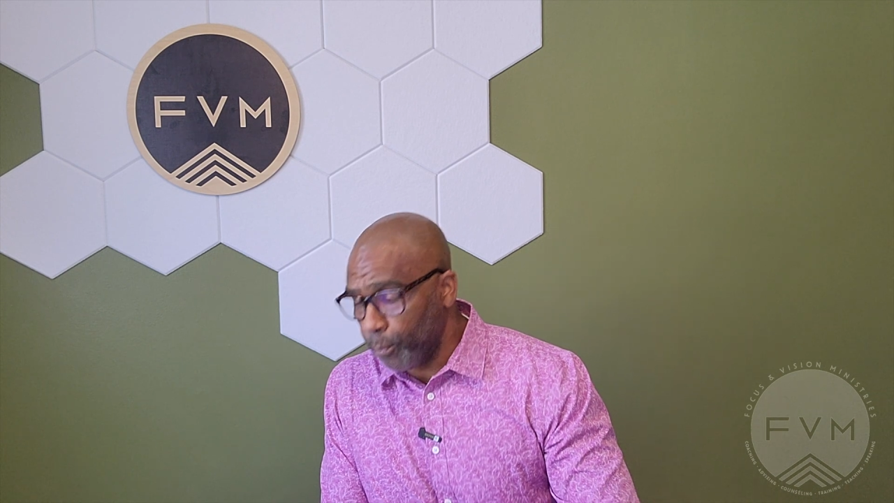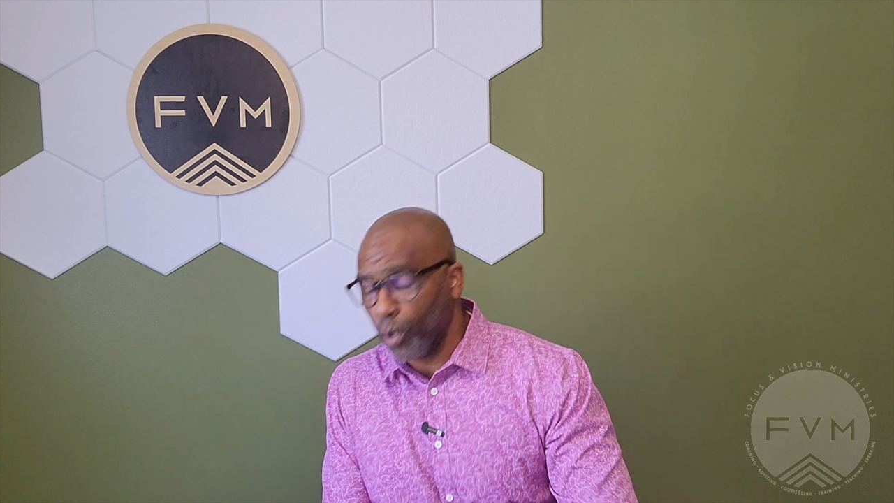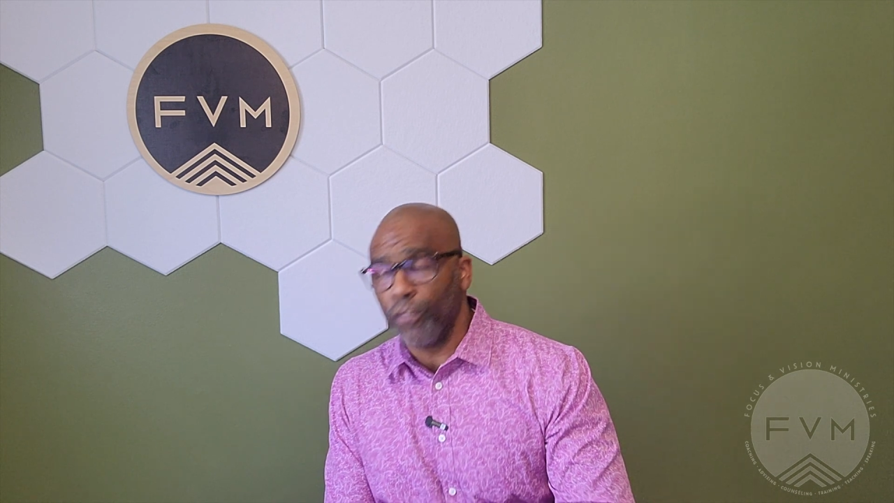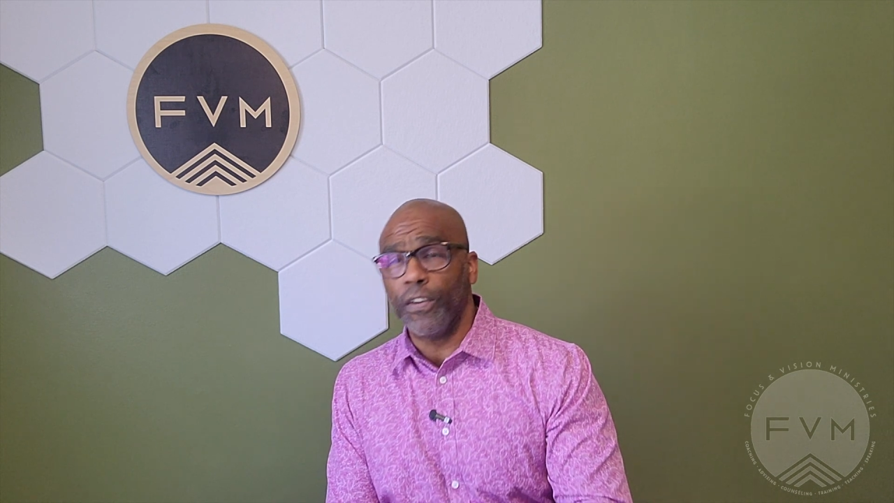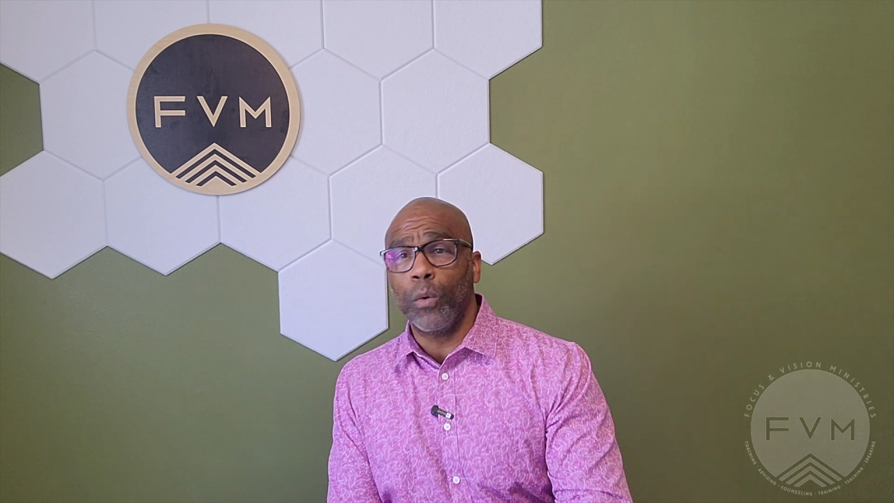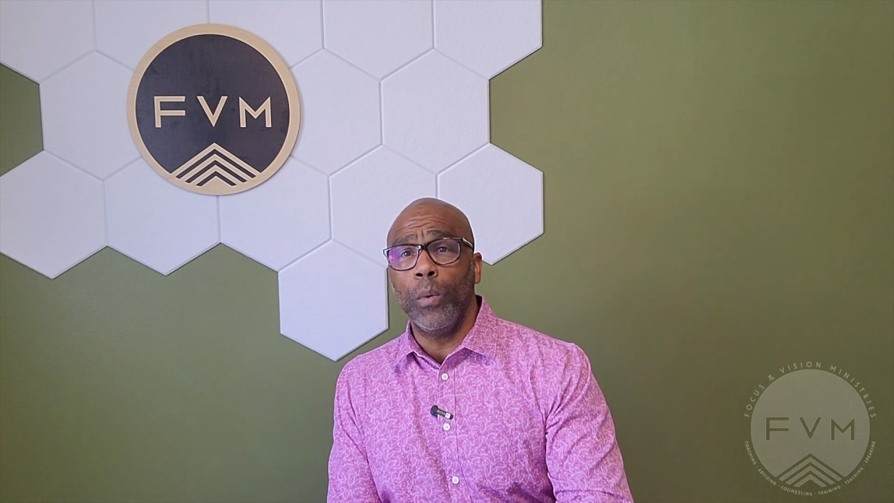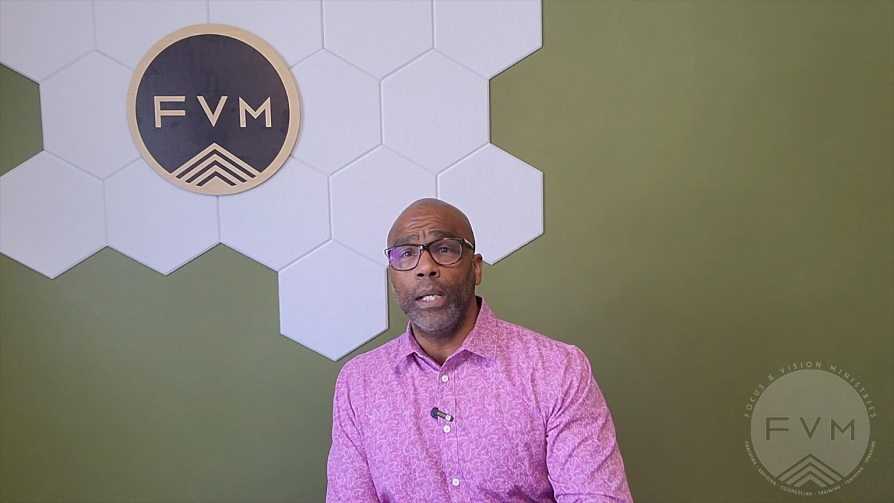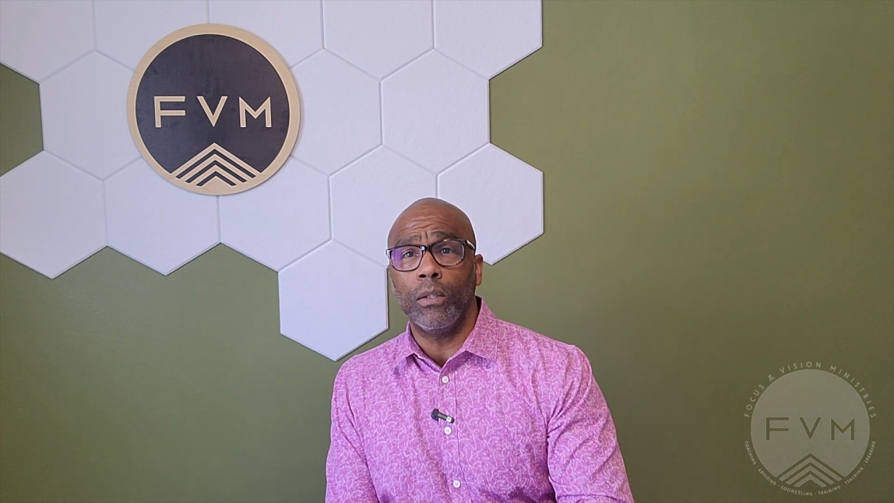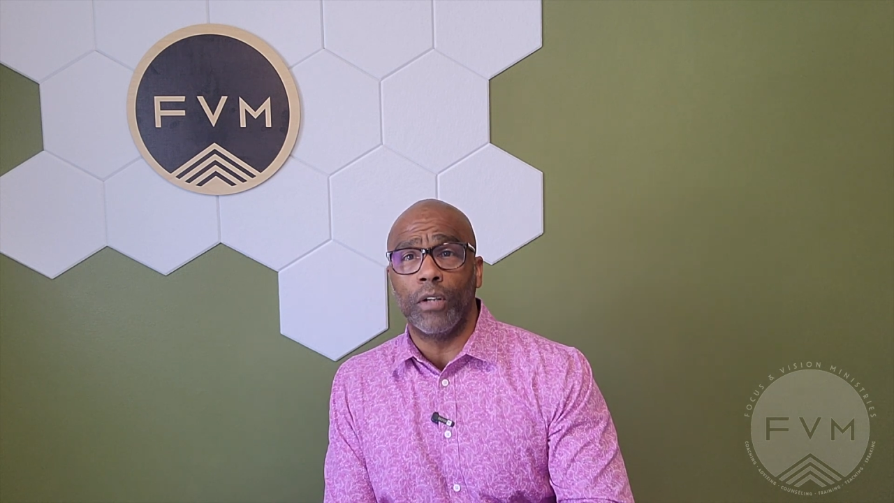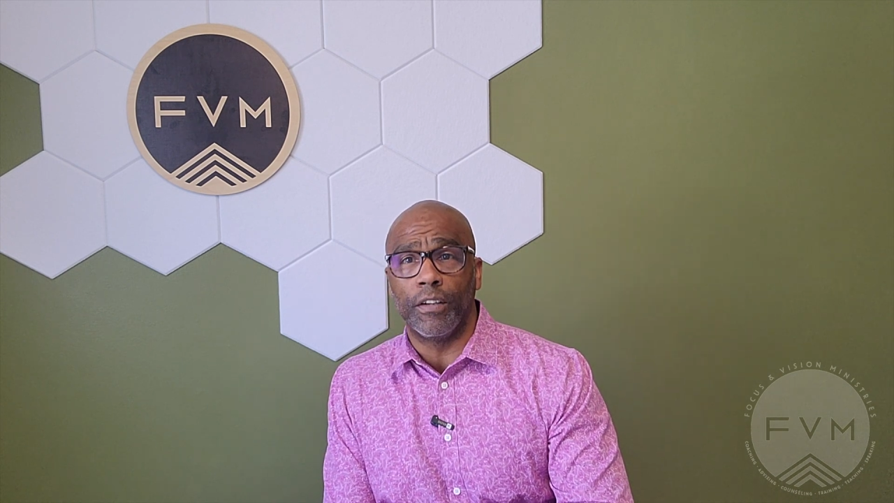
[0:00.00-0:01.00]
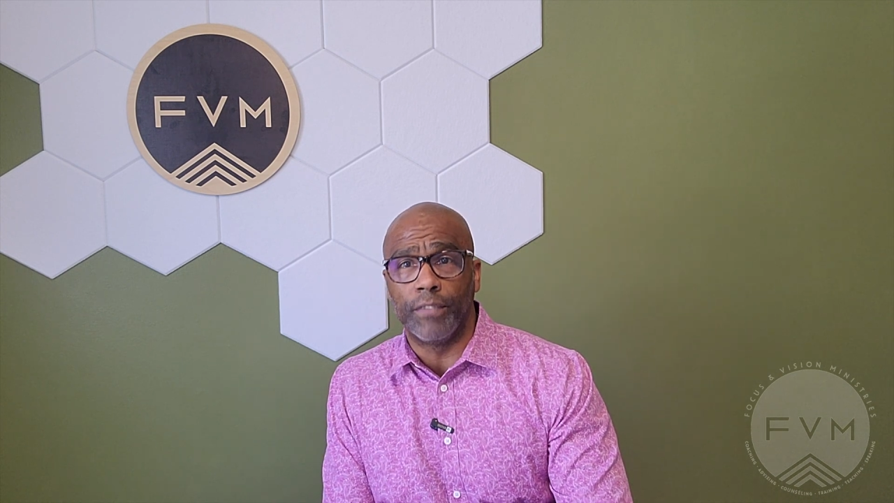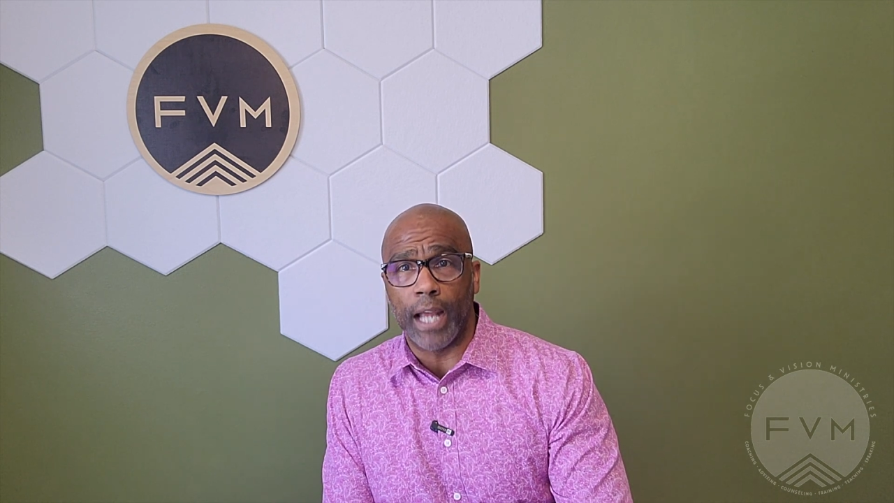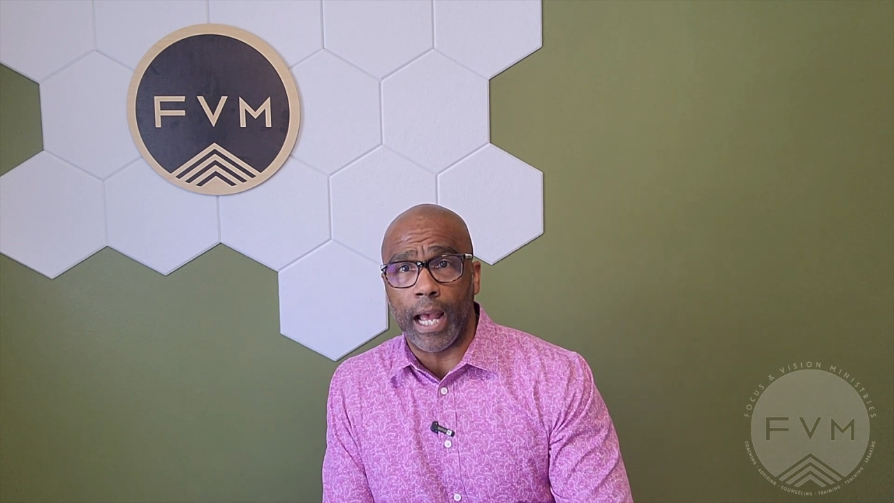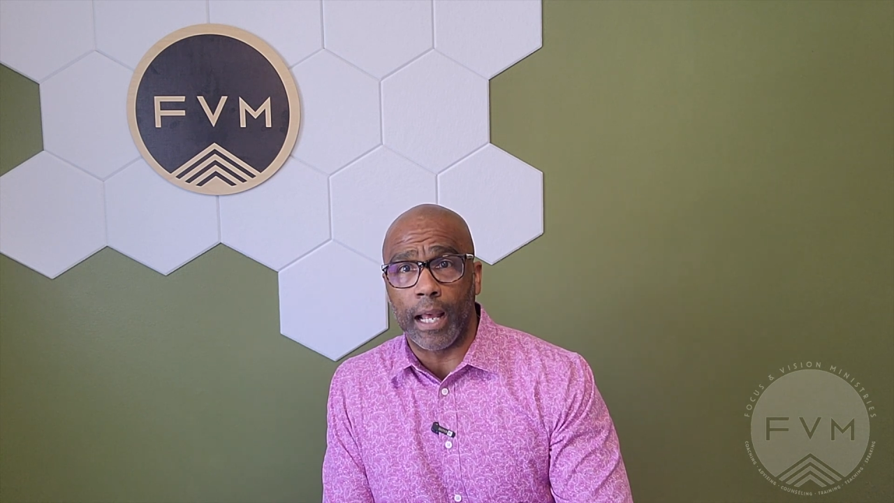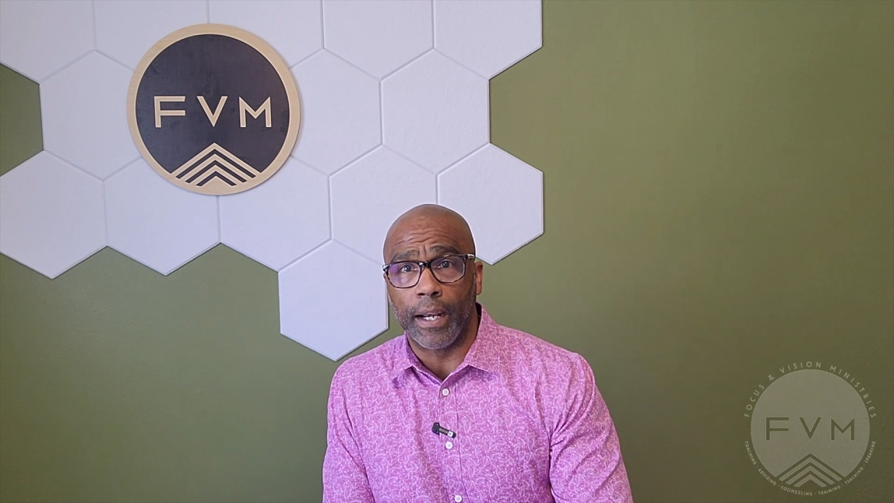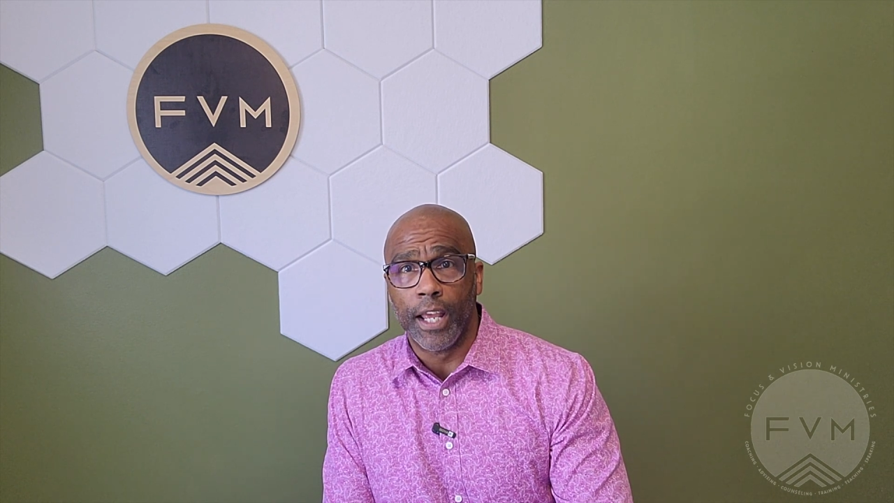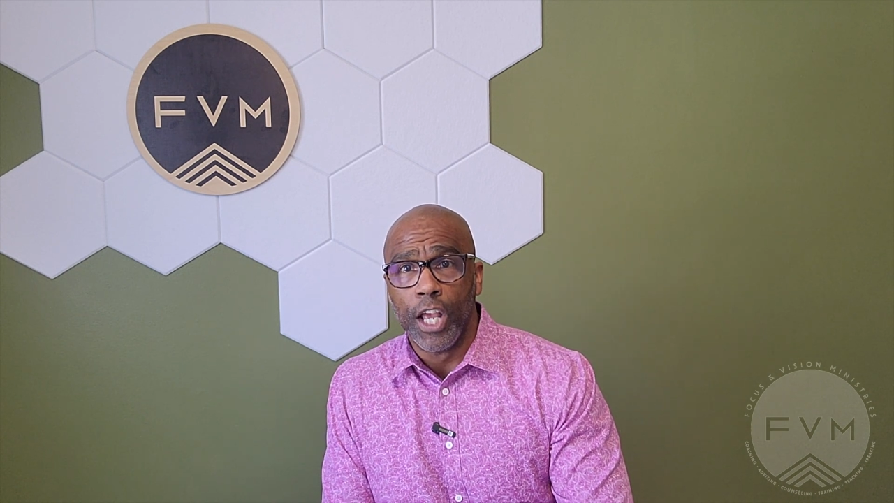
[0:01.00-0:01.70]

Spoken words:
perfect will of God.